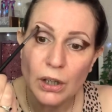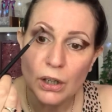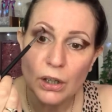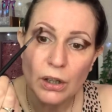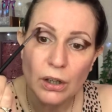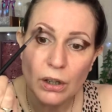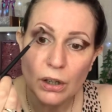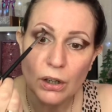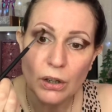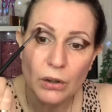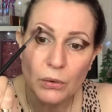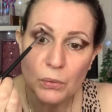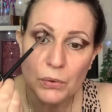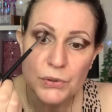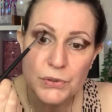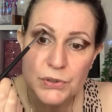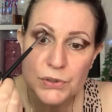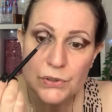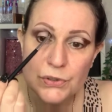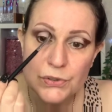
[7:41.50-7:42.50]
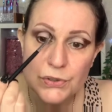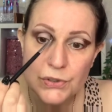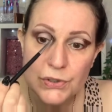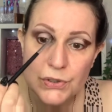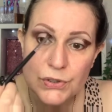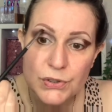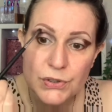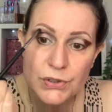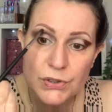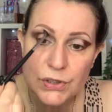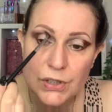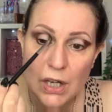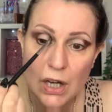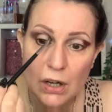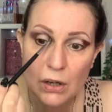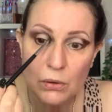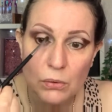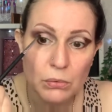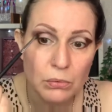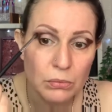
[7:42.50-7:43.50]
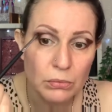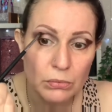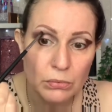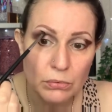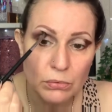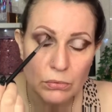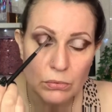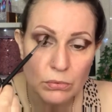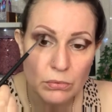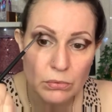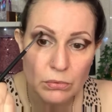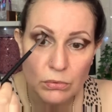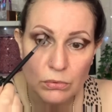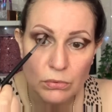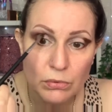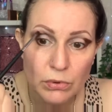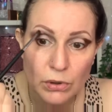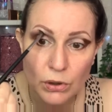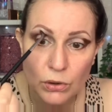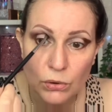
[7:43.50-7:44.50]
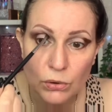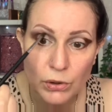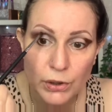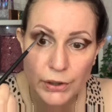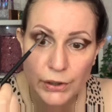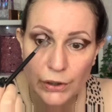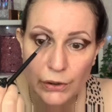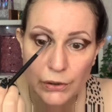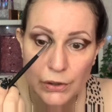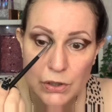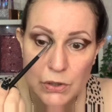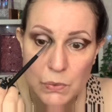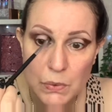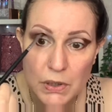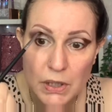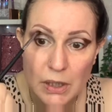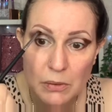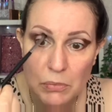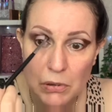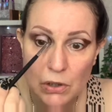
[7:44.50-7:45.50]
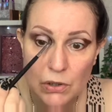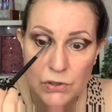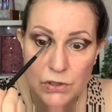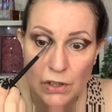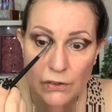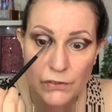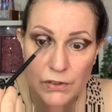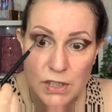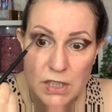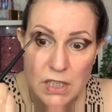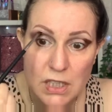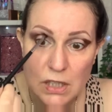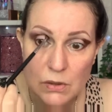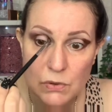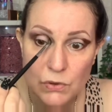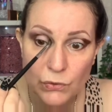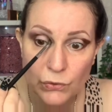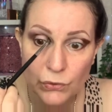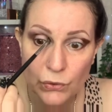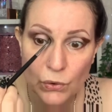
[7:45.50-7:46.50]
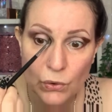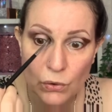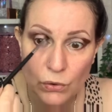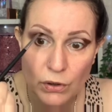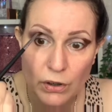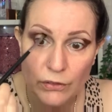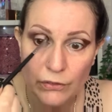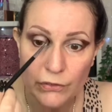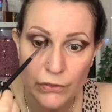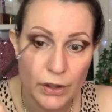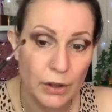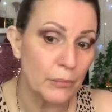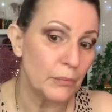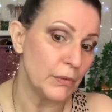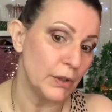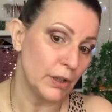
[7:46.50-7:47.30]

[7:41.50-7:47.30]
I was so organised with it because obviously there was 4 of them.